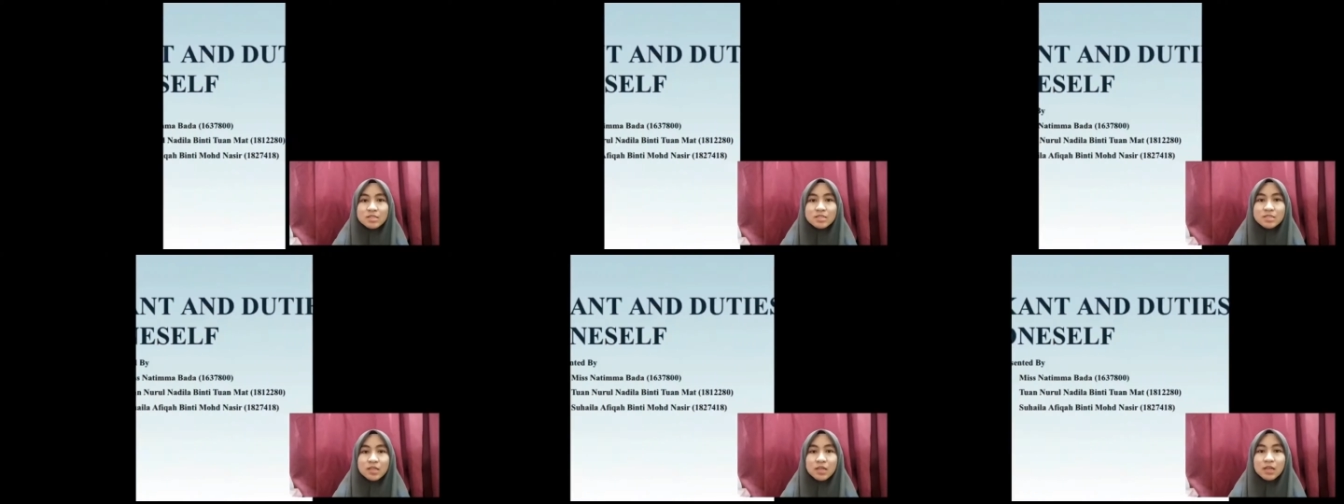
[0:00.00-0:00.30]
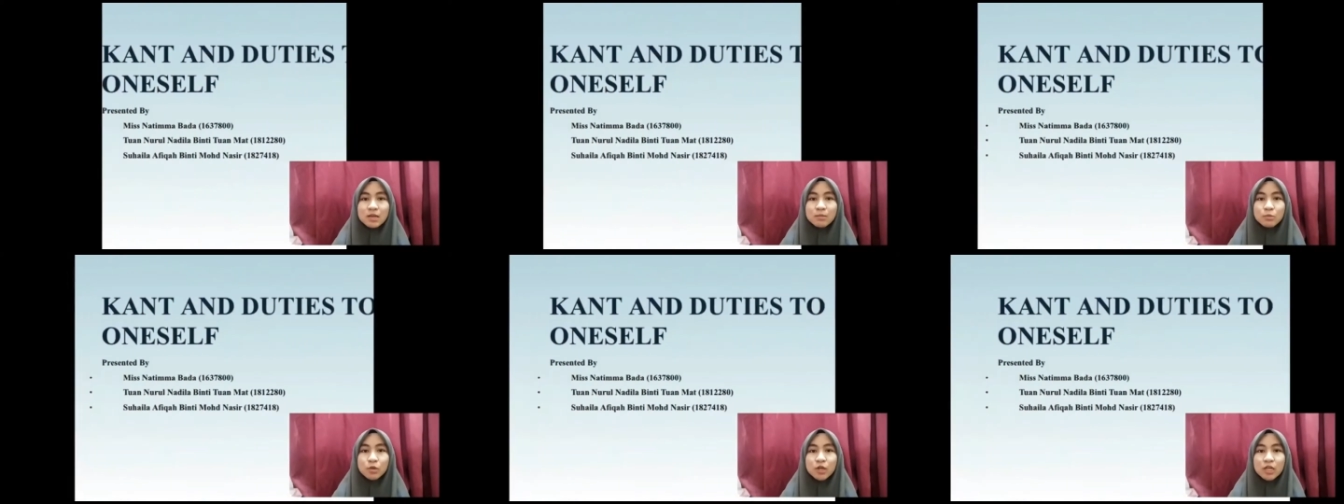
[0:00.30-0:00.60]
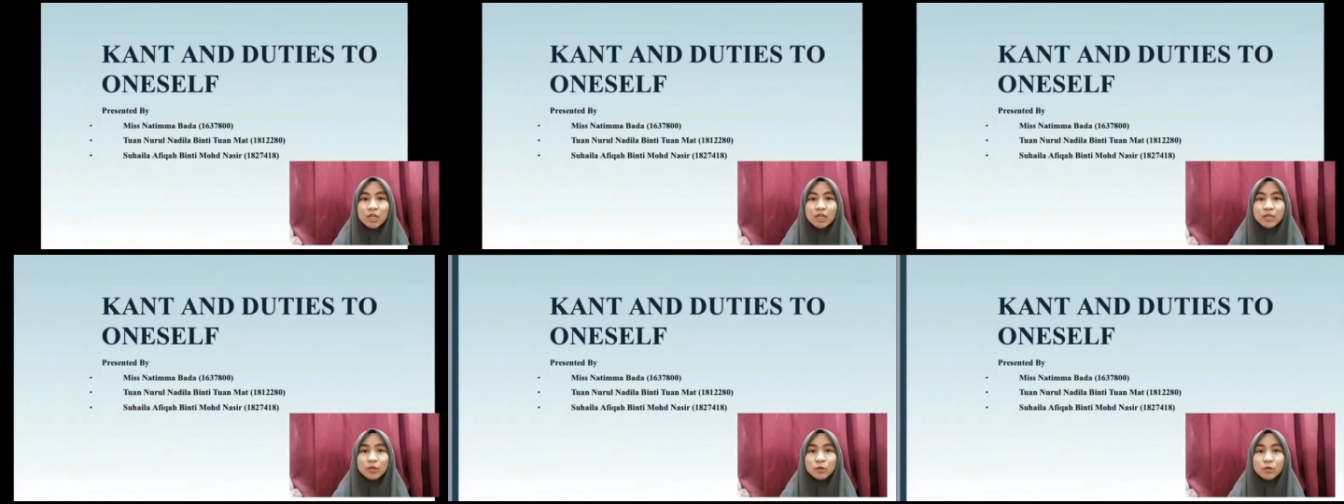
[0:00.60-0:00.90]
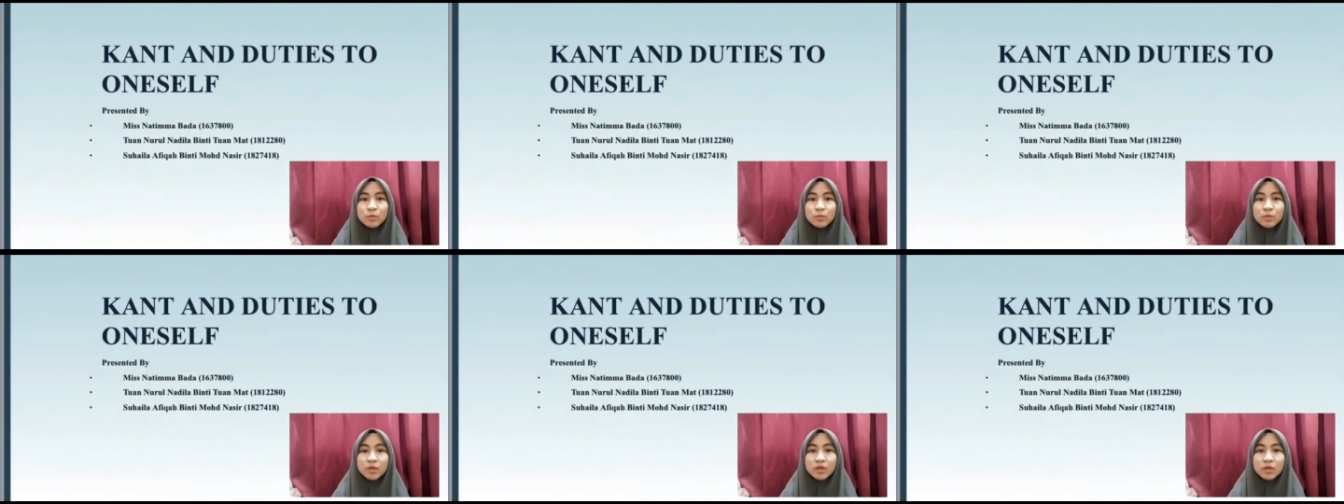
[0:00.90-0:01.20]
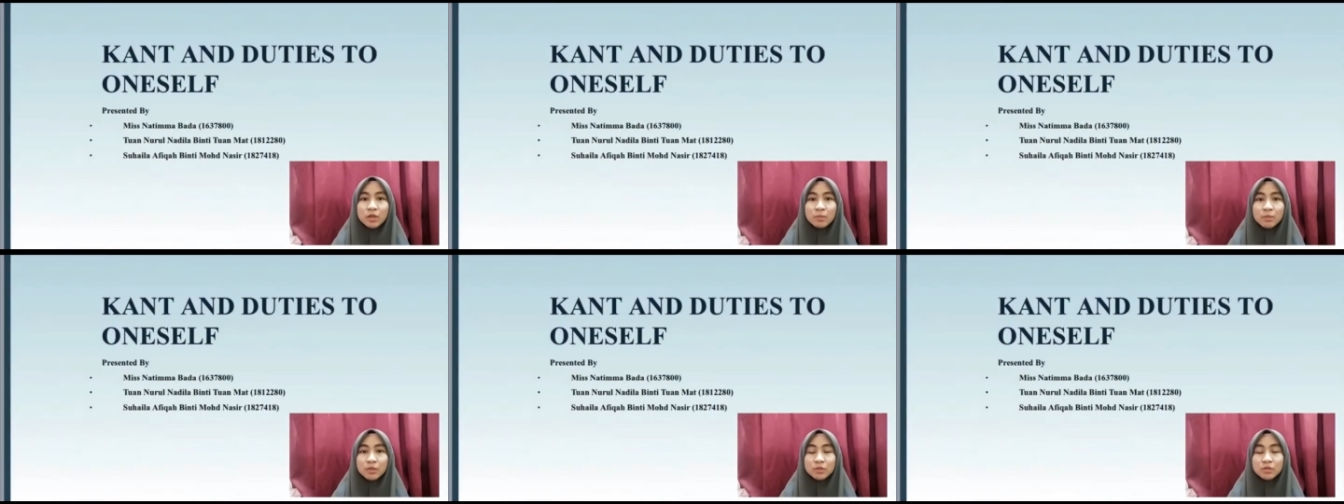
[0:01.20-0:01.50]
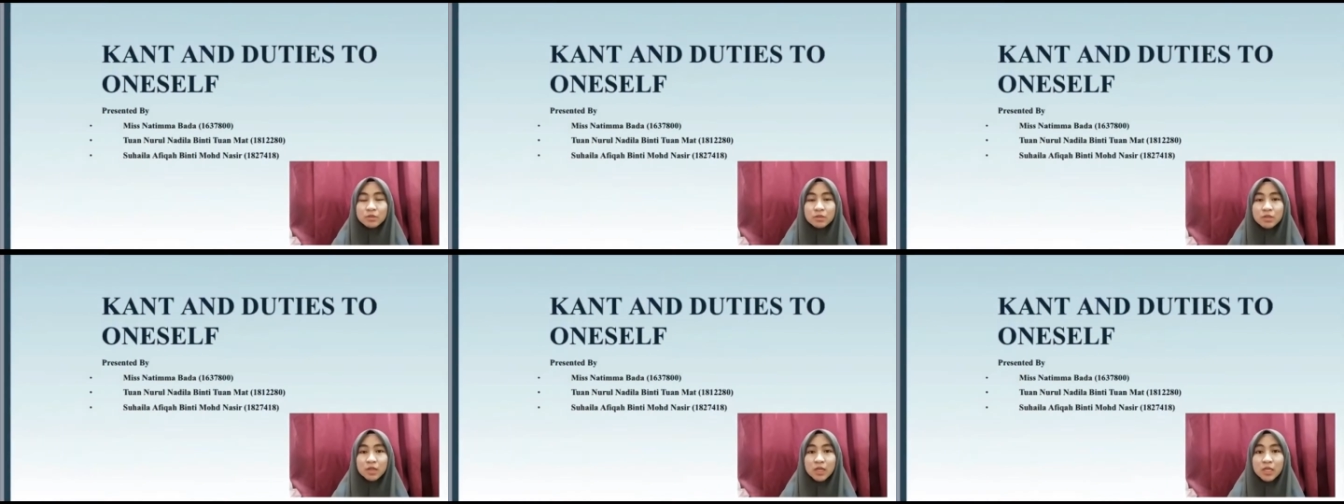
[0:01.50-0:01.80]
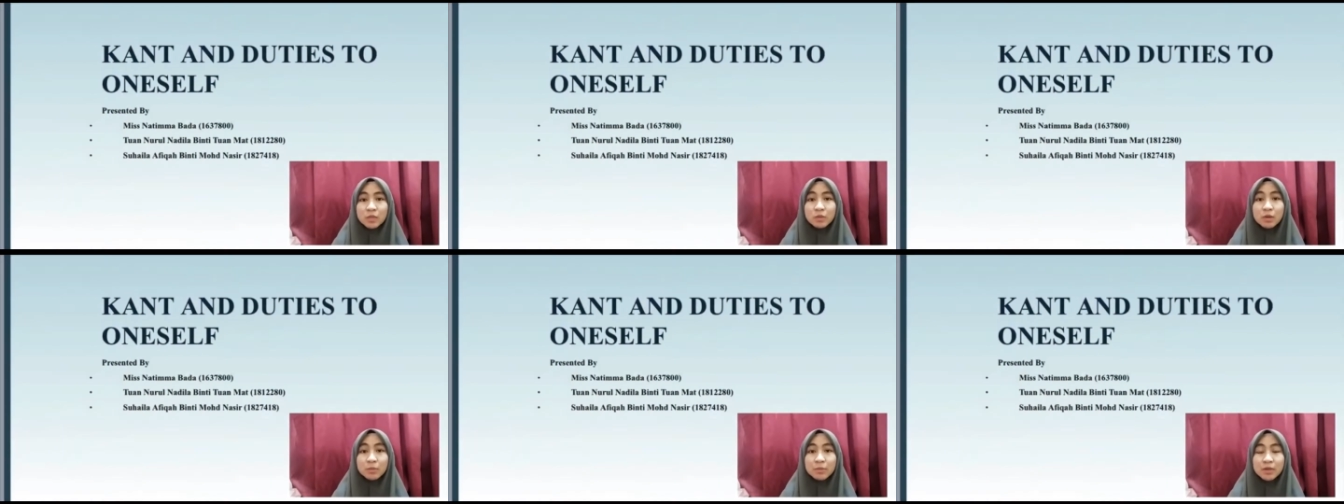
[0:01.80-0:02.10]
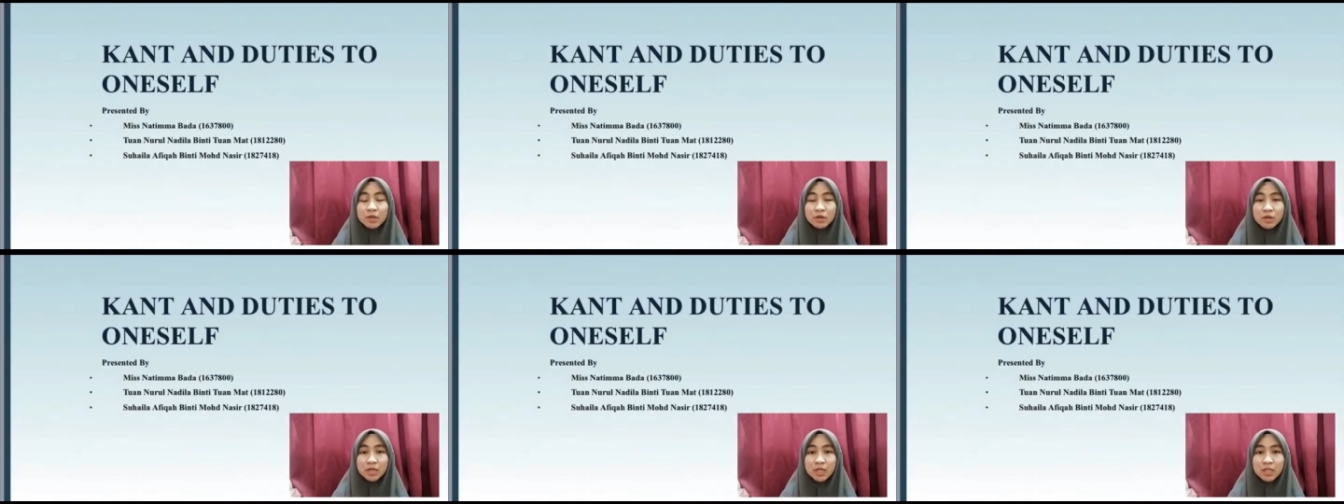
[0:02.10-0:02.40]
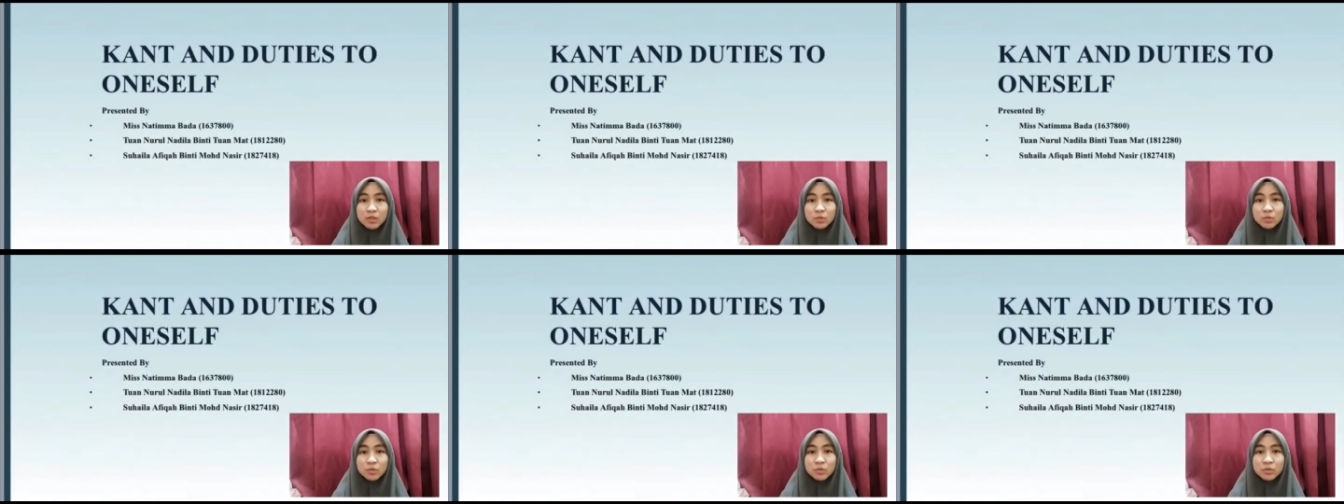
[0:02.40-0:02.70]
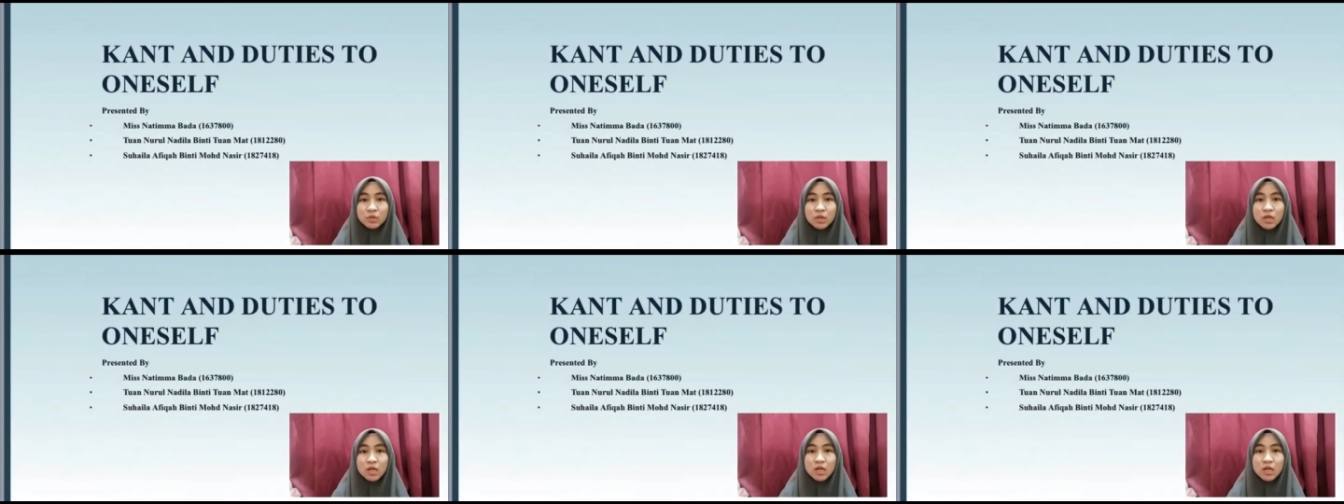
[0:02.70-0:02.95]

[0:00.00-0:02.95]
Assalamualaikum warahmatullahi wabarakatuh.